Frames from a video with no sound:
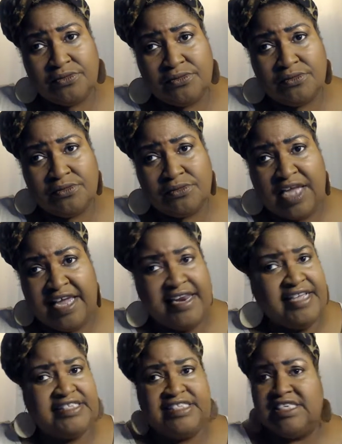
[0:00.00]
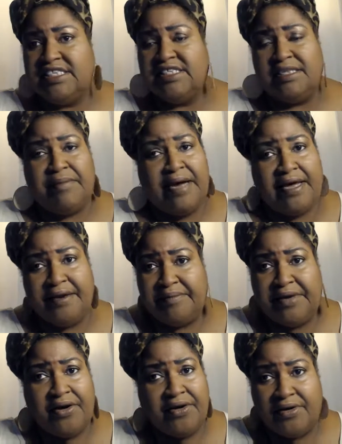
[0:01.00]
And it's just the bottom
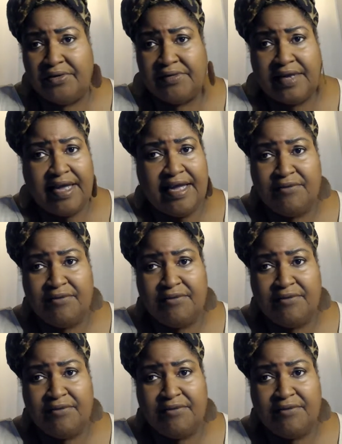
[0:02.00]
doggone line.